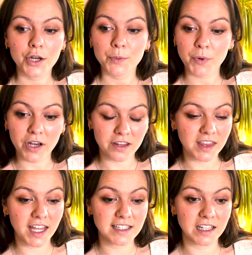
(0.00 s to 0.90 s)

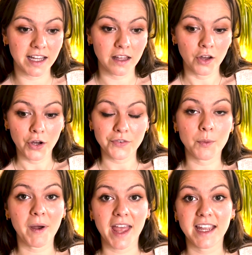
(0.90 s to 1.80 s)
birthdays like for
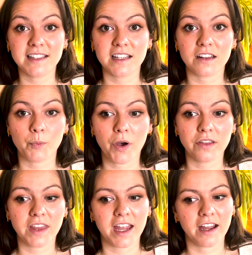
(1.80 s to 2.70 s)
my 18th
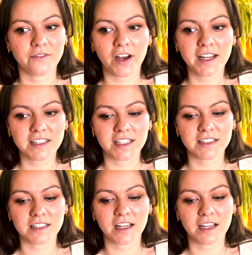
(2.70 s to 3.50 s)
birthday I invited